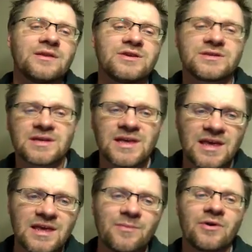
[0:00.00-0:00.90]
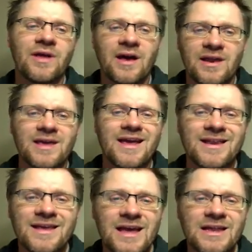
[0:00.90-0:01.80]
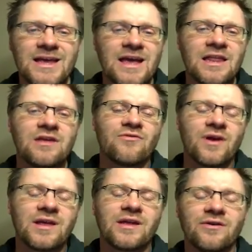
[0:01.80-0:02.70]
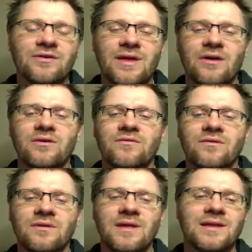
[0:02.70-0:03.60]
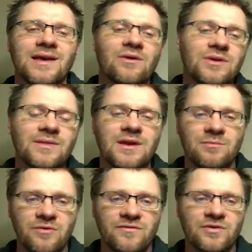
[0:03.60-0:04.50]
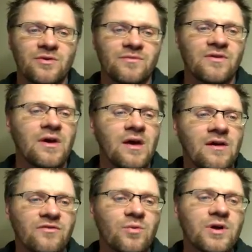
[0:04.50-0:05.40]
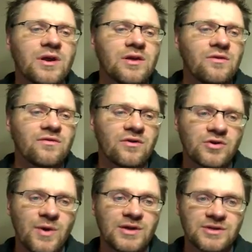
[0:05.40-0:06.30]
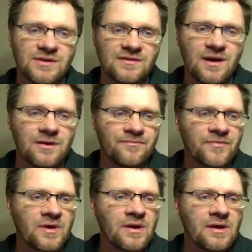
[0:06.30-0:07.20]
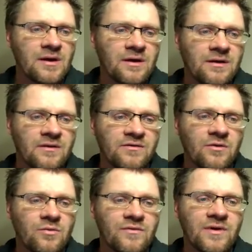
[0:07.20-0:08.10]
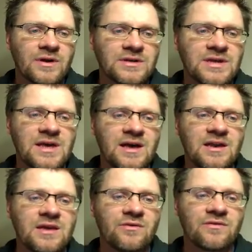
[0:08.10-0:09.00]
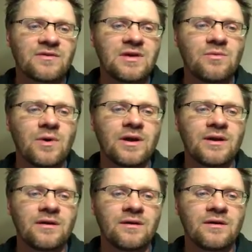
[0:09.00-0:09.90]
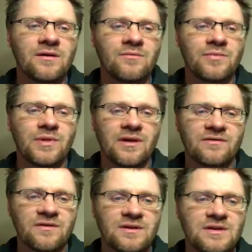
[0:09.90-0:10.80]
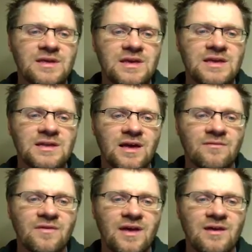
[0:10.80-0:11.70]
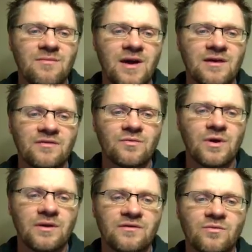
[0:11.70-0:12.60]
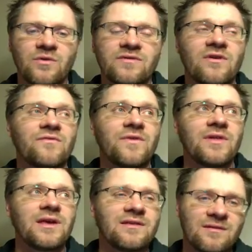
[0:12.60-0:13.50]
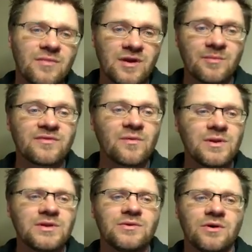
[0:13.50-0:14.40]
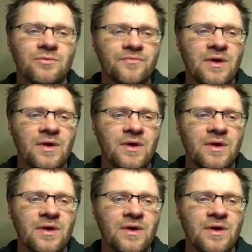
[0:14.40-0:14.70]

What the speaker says: to just keep on adding 80, 80, 80, and writing it all down, and then counting the number of terms. So we're going to use our equation instead. So we've got Tn equals T1 plus D times N minus 1. So we'll start filling in some of the numbers that we do know.